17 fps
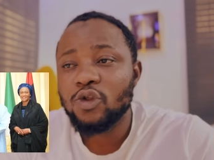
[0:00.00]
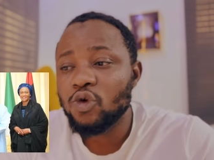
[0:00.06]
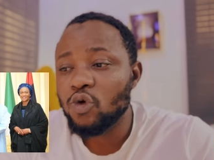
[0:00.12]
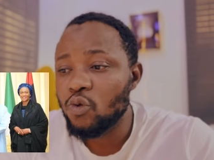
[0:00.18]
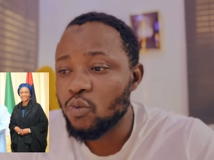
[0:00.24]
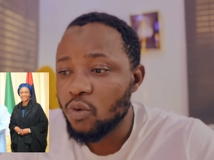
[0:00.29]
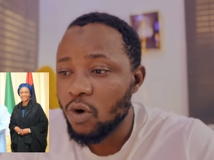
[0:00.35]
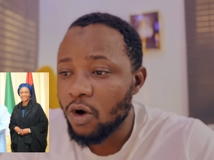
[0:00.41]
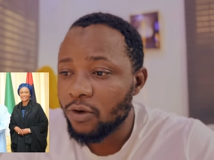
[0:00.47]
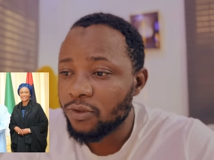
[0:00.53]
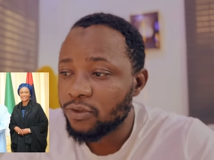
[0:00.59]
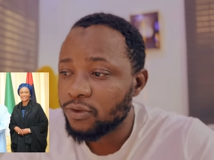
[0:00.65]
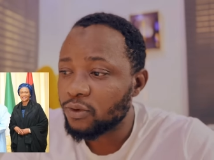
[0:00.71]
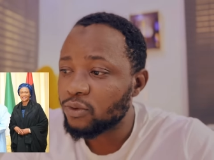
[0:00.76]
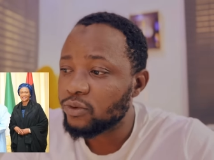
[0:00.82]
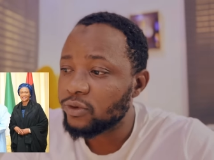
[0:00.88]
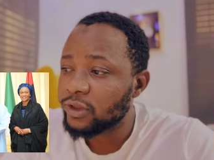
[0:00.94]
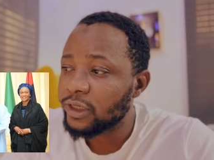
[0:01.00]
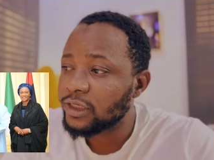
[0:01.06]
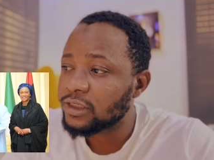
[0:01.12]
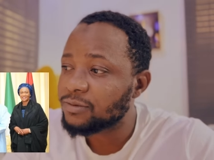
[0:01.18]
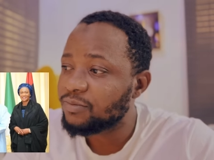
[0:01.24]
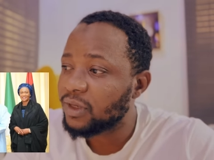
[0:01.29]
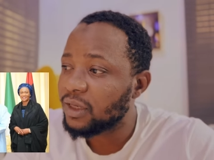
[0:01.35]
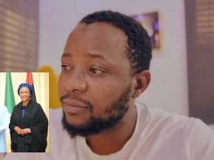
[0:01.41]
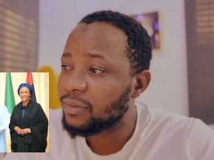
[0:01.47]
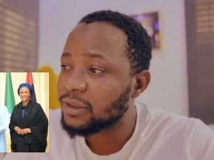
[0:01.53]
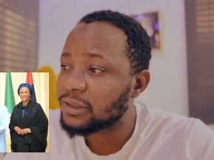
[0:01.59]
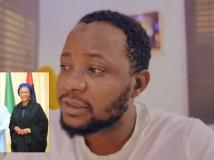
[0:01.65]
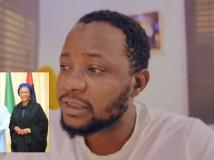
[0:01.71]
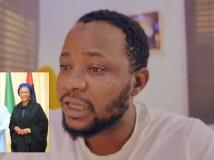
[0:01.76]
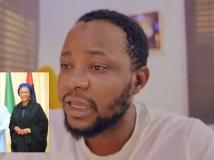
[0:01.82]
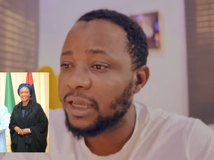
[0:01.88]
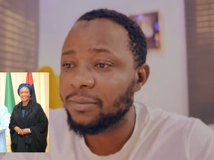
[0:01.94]
to walk through this baby
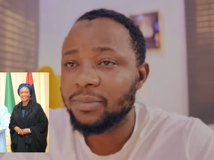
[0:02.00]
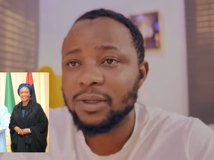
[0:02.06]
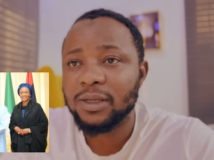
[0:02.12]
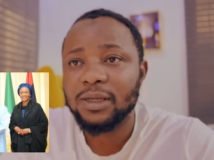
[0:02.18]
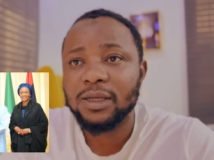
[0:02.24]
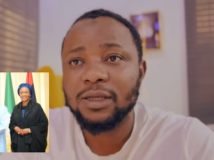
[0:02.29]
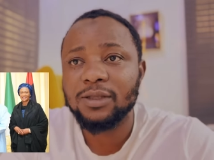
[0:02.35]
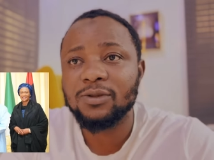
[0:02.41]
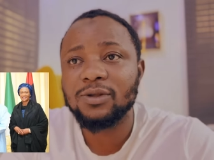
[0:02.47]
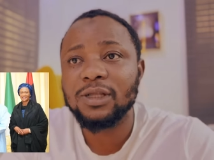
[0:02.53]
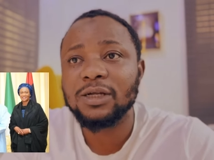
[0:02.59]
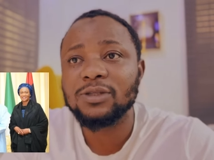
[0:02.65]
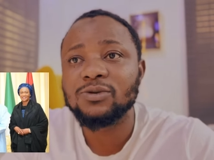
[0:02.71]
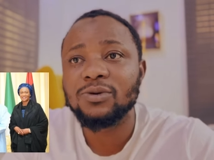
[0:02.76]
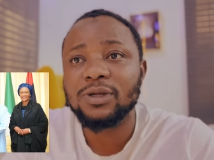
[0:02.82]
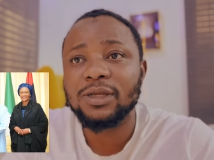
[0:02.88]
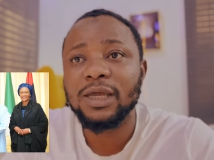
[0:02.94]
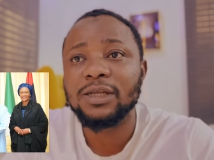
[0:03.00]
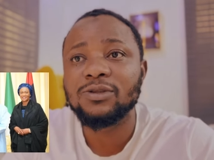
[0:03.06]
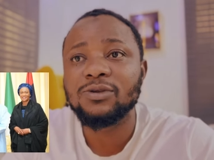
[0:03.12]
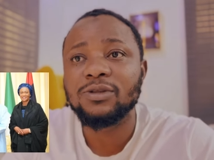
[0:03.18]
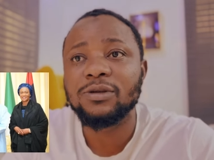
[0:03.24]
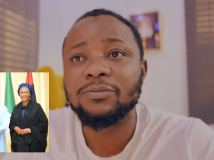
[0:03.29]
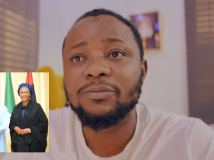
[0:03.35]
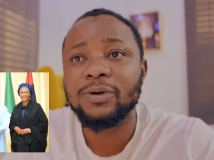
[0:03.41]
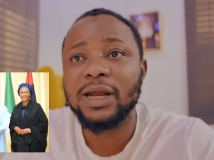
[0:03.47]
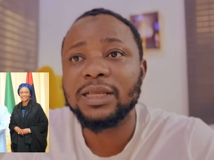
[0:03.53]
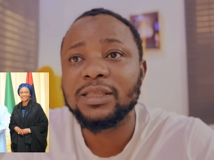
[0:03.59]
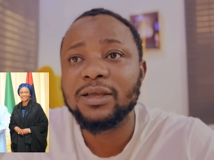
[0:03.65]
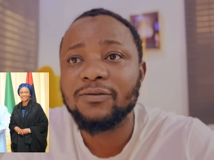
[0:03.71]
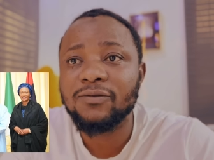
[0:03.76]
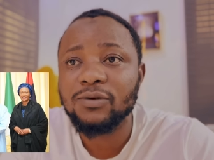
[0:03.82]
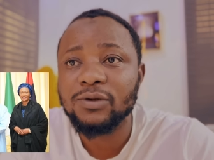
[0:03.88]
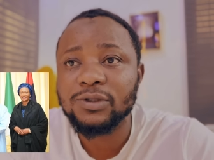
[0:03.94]
step in order to get to the
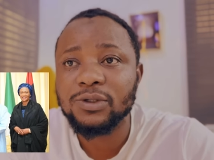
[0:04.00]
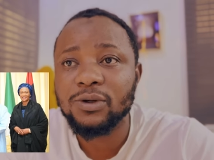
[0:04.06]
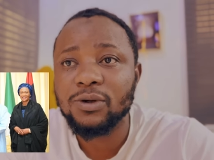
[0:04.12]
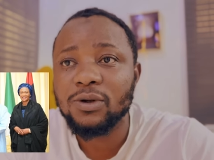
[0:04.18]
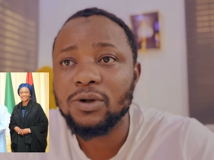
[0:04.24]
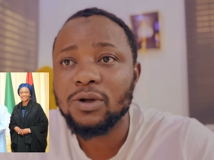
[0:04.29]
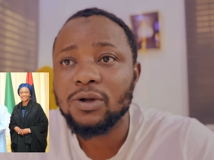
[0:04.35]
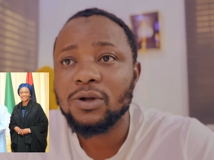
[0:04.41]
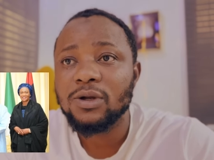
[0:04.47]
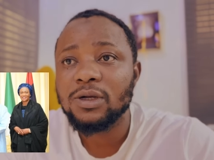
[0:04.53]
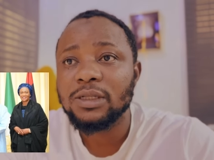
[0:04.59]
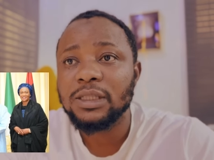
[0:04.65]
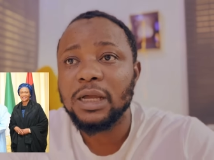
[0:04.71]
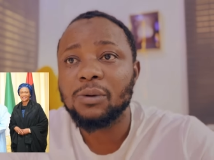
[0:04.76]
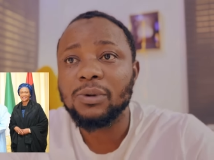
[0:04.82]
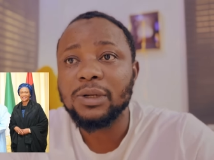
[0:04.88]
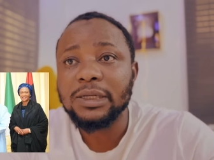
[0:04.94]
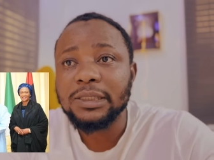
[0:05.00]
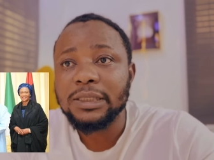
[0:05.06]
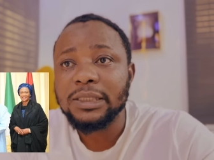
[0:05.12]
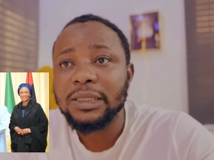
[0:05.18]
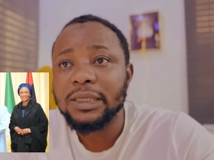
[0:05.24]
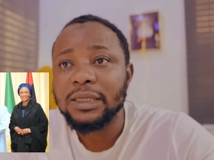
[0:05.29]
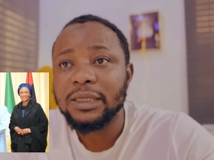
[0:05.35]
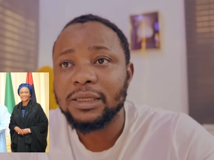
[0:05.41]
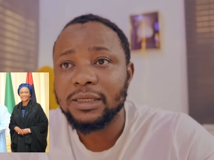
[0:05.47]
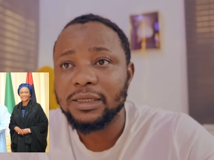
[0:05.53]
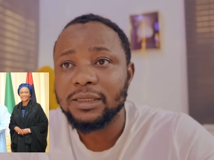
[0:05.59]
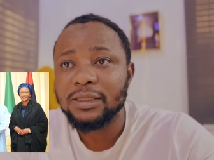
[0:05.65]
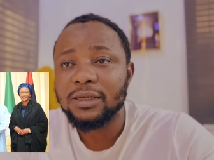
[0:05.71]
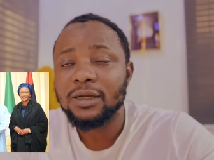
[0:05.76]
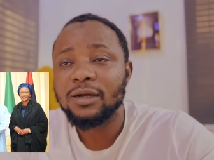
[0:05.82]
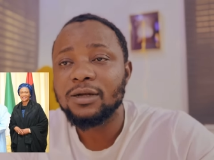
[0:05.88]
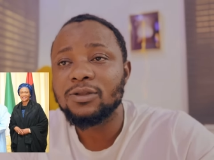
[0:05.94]
brighter future that we need
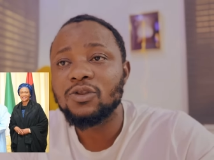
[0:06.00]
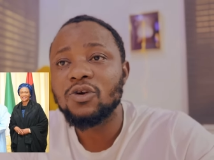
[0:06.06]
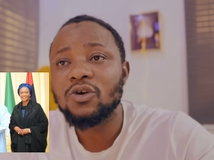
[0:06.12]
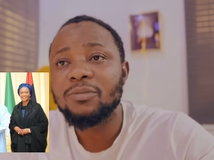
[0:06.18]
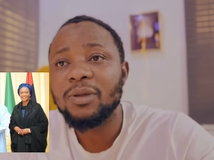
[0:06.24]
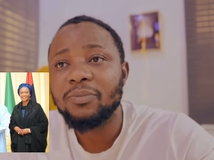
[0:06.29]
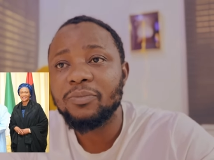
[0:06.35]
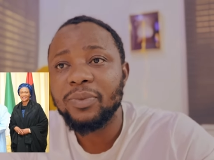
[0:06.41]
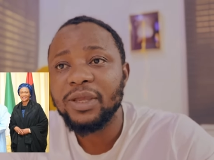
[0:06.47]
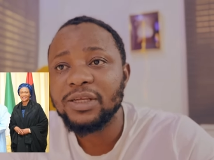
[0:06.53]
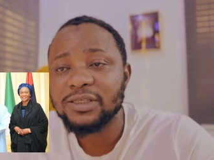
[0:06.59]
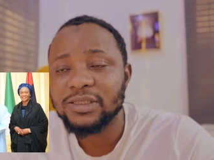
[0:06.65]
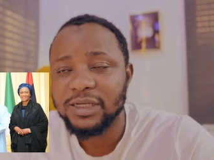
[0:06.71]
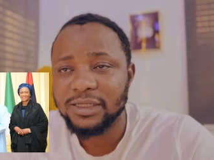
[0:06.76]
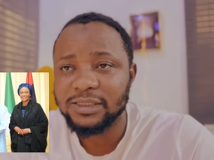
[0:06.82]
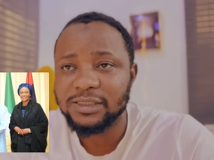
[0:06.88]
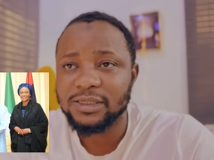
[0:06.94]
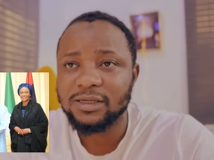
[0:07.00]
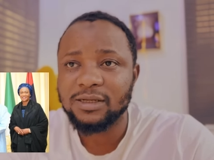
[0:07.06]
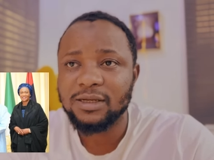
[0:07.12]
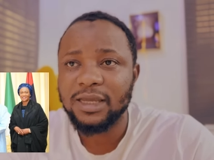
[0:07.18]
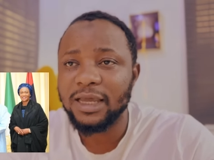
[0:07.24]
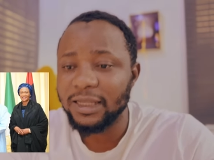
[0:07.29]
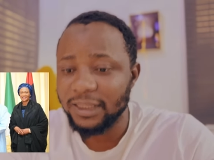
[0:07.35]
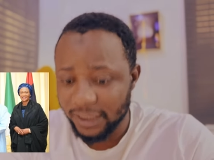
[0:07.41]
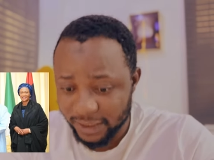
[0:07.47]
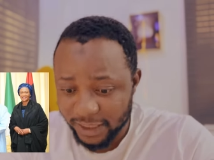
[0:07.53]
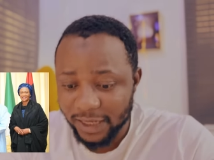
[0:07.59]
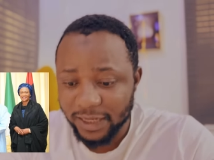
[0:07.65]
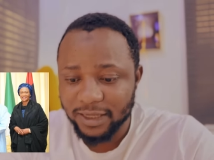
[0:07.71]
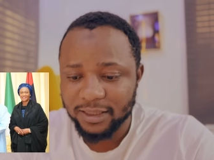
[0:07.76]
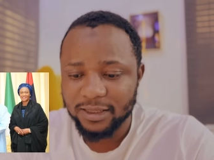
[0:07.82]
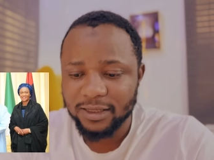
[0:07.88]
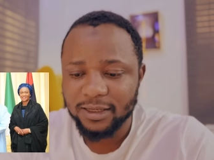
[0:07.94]
to be patient. And
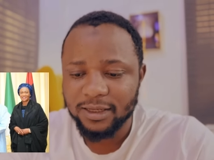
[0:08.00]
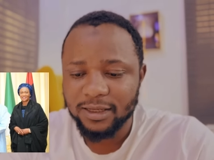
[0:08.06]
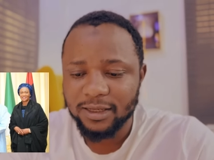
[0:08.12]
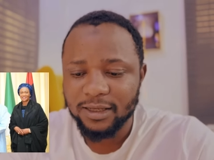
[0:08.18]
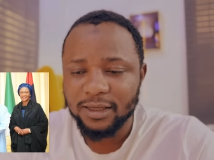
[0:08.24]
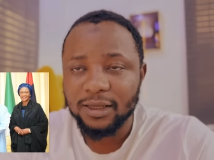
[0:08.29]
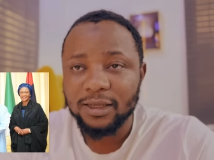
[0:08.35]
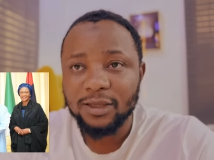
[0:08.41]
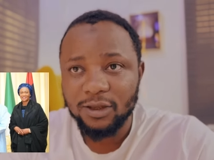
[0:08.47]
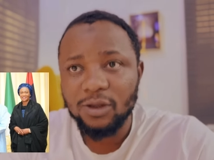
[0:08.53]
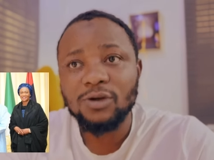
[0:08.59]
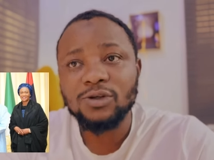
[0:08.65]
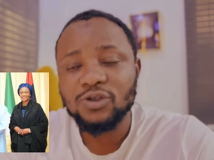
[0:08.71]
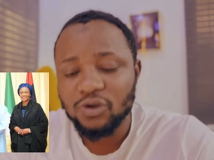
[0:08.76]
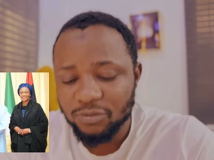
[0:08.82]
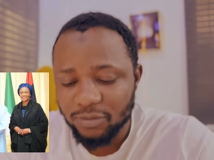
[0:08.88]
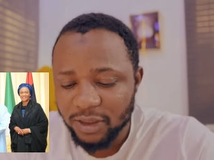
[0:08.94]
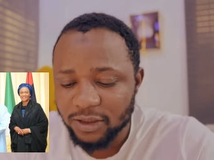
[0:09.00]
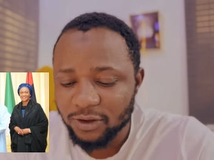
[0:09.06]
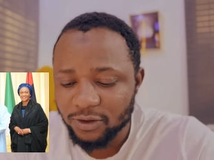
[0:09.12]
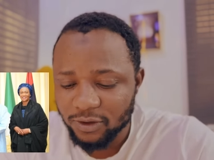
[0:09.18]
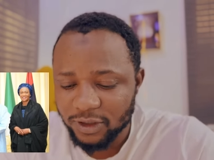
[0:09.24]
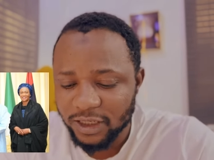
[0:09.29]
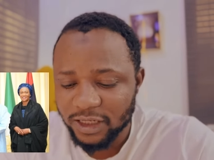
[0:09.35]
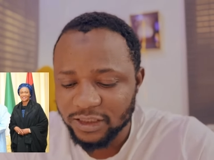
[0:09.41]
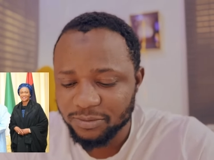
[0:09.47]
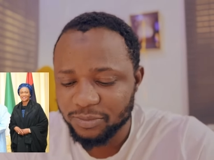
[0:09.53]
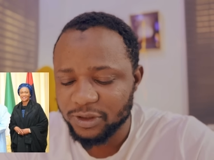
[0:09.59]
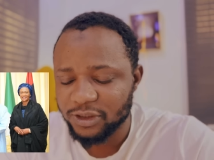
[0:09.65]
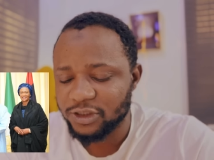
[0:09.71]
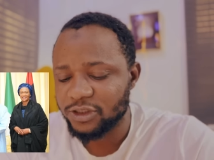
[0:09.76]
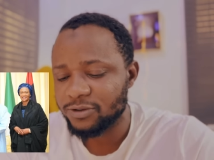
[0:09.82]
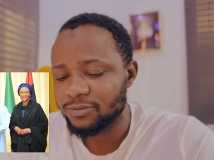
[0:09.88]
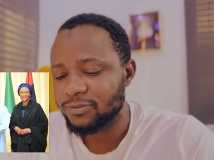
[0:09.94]
again, he also made another
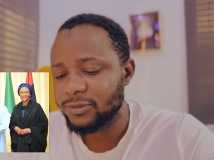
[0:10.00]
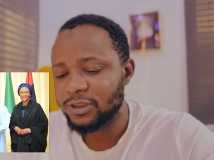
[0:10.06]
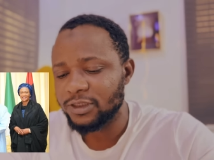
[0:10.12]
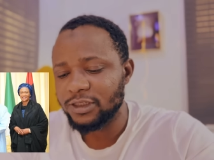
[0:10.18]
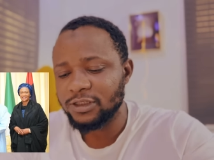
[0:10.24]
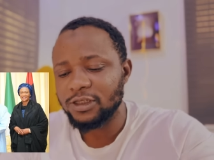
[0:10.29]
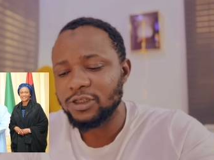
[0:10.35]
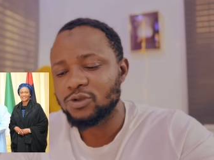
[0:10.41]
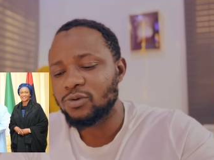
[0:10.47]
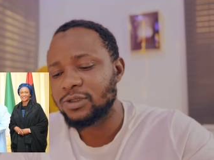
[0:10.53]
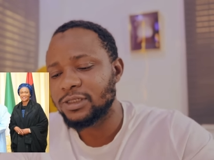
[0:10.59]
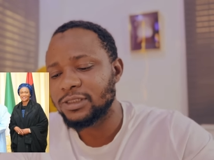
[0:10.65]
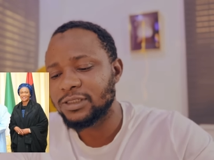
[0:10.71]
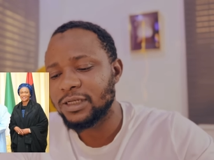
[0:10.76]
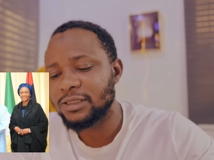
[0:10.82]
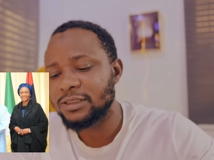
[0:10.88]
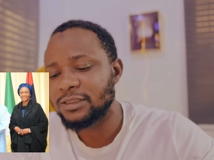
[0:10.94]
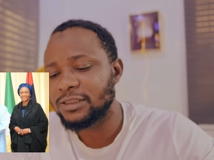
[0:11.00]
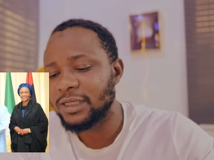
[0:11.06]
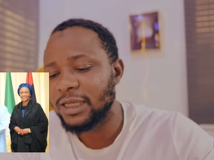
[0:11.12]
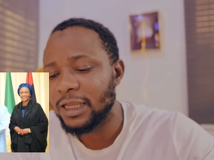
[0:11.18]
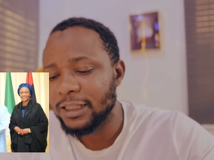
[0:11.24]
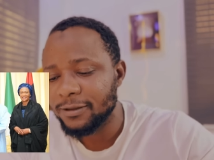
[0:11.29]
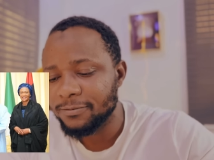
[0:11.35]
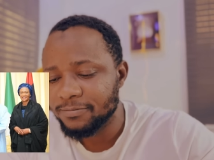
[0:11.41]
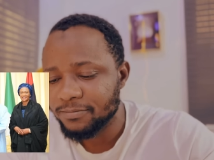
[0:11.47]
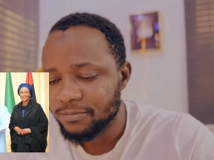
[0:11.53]
speech. This is what he said. He said,